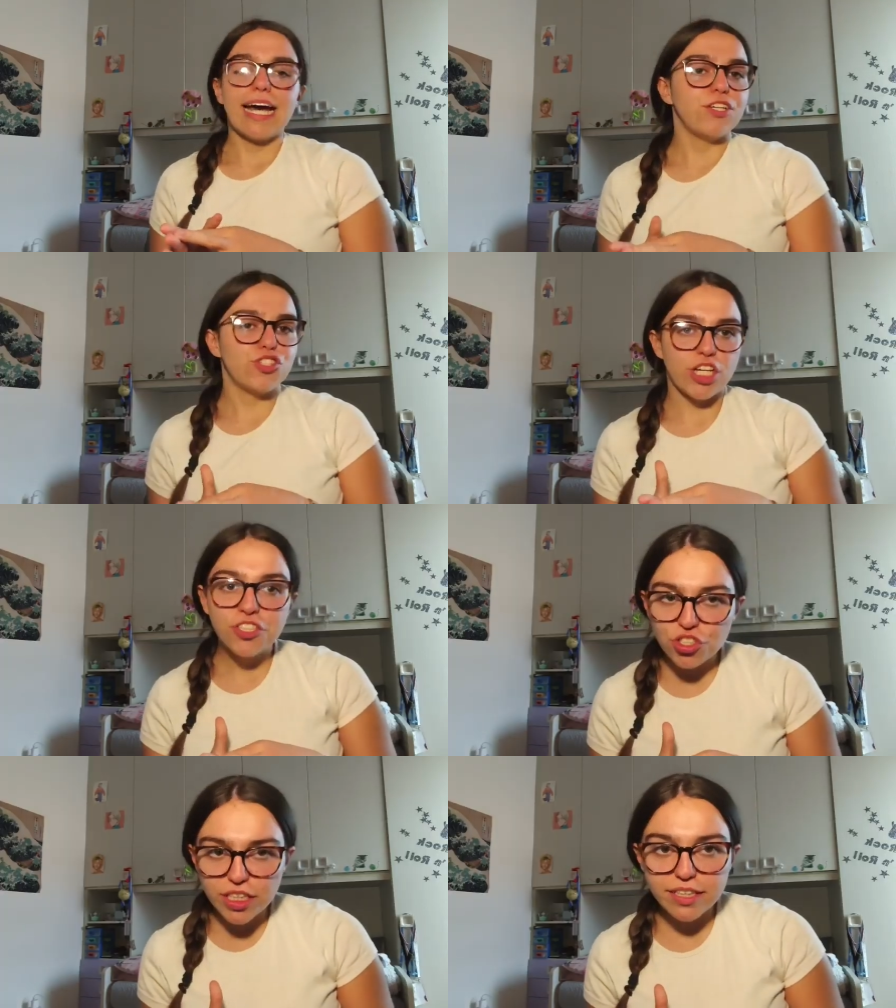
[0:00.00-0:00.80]
I
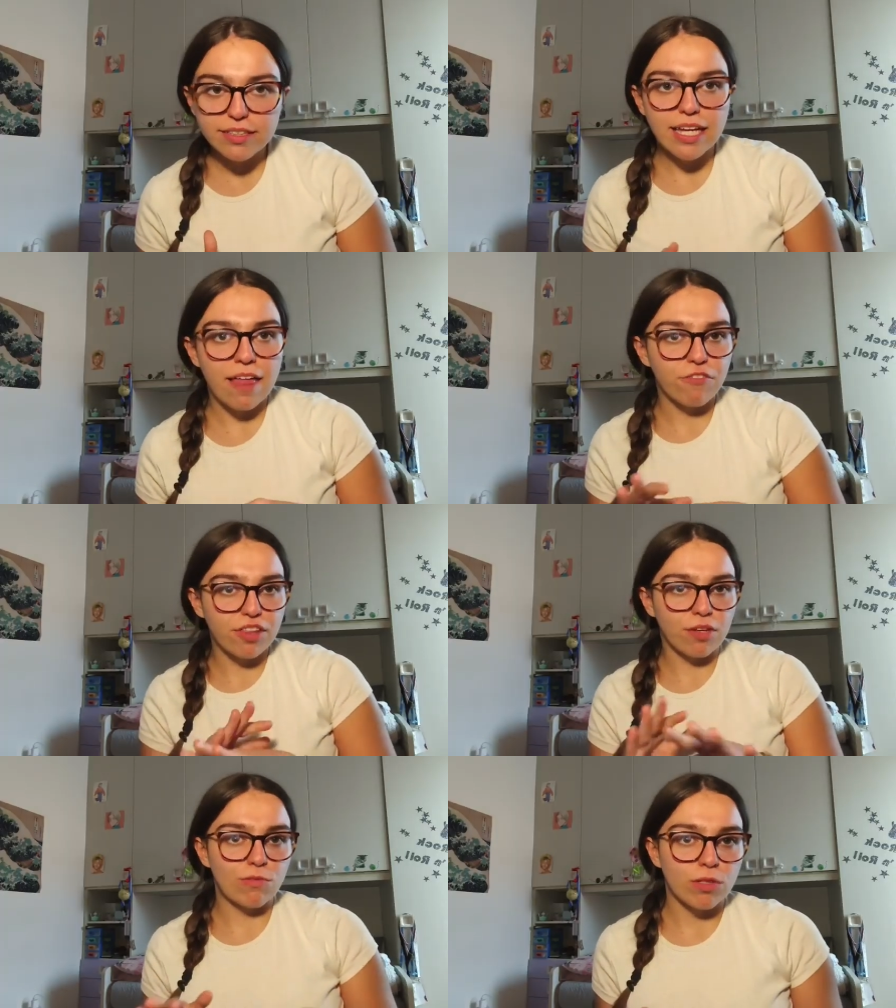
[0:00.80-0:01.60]
changed it and
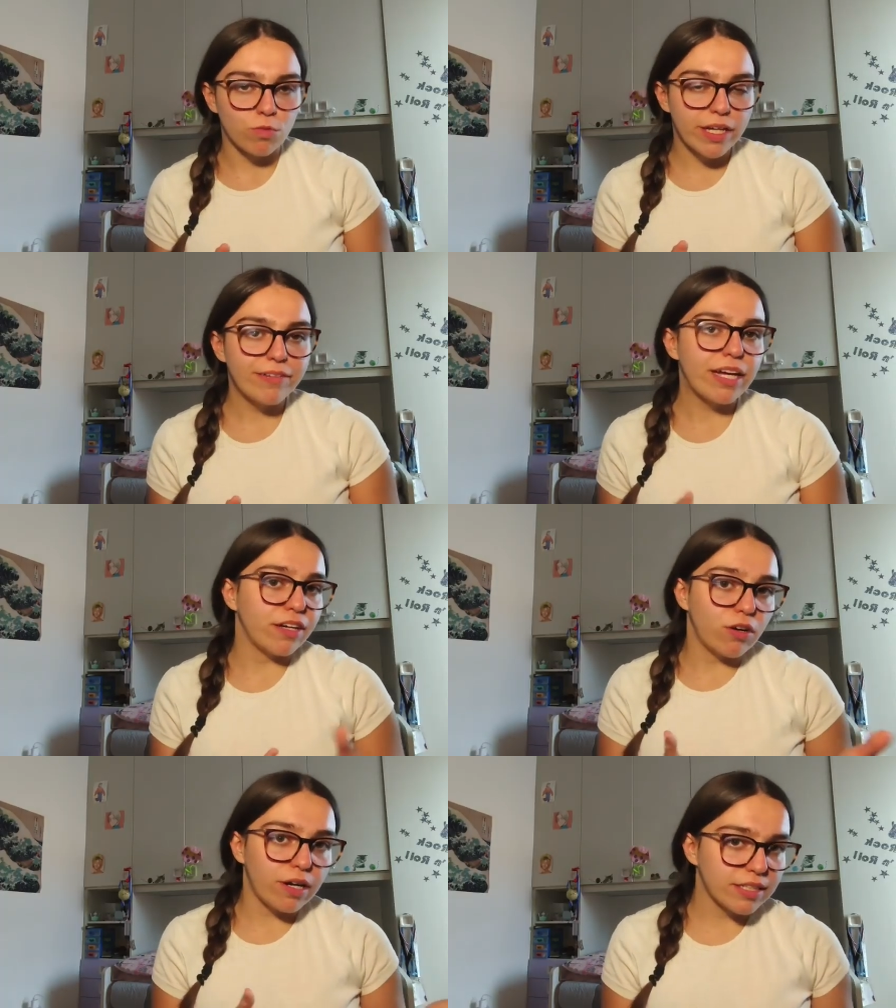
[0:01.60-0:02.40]
everything went well.
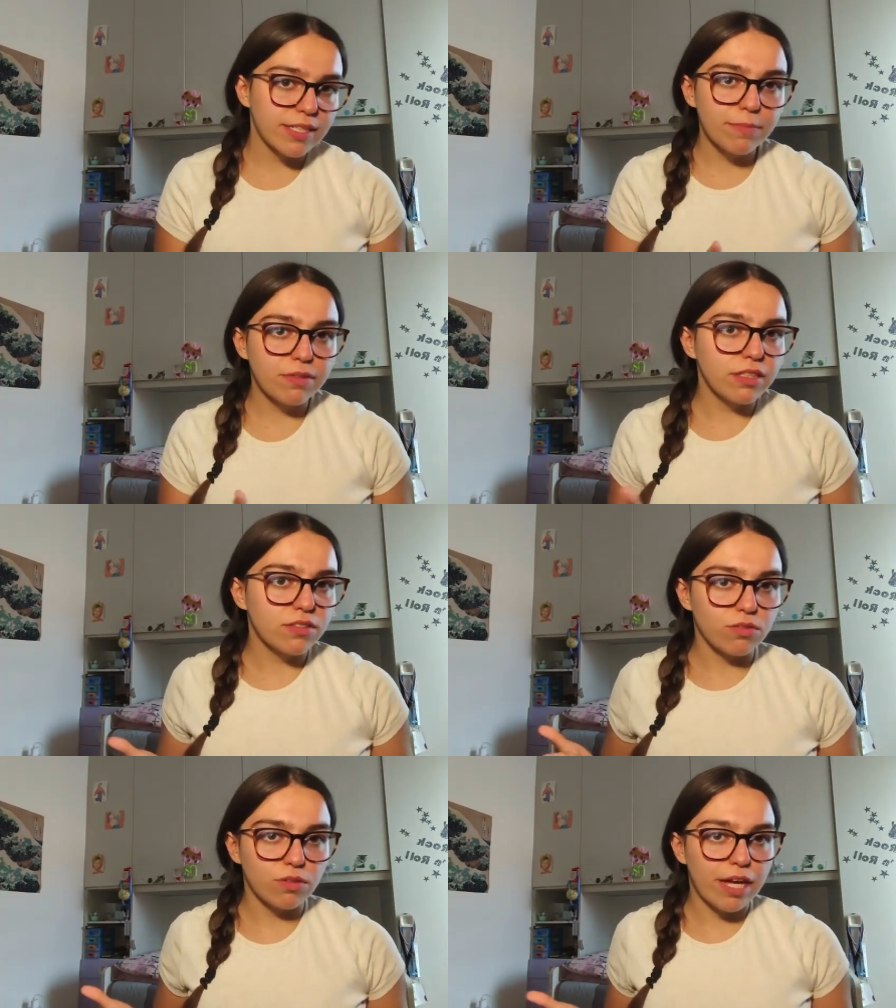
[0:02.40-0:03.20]
I got
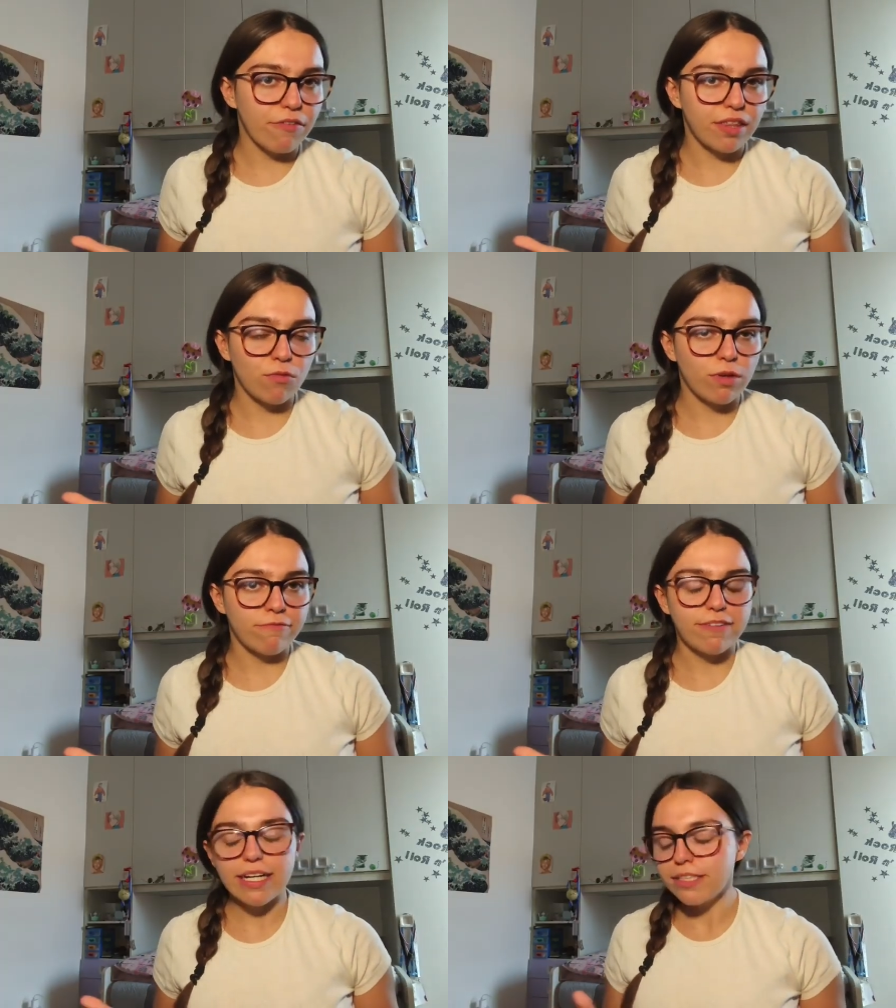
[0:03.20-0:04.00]
accepted, so everything
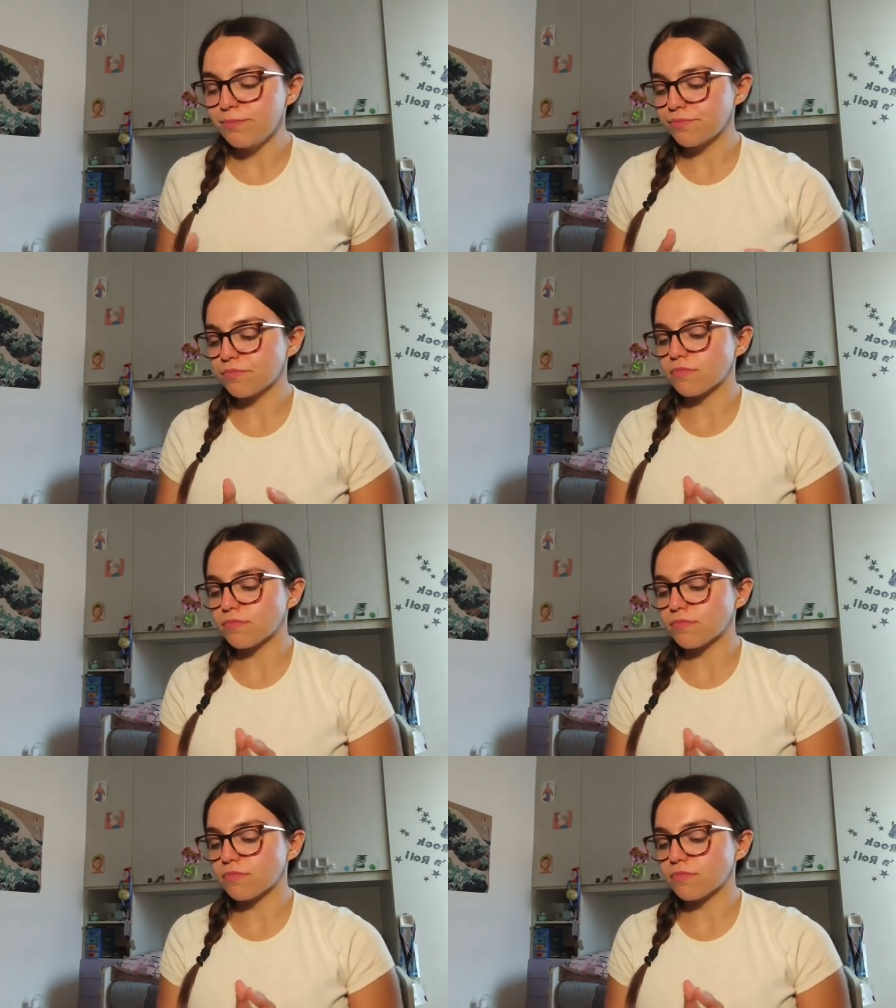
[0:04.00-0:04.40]
went fine.